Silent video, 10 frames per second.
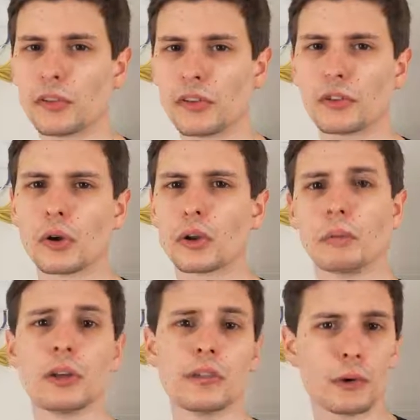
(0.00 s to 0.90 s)
This is going
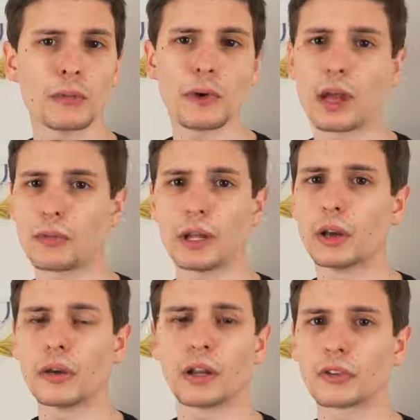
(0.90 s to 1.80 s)
to be different for every
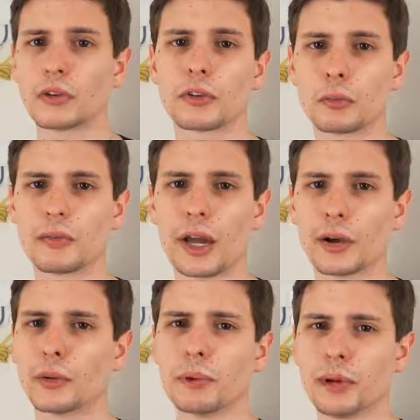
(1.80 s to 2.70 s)
internet service
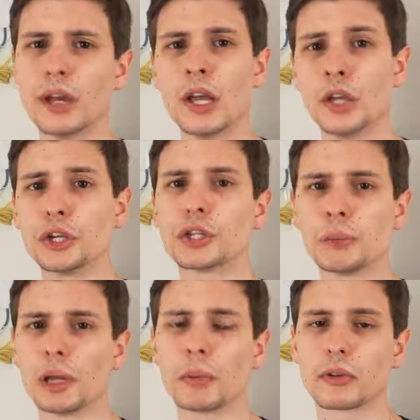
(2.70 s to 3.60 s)
provider, but you
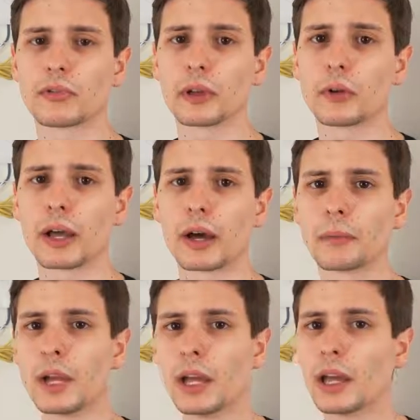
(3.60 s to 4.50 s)
should be able to figure it out.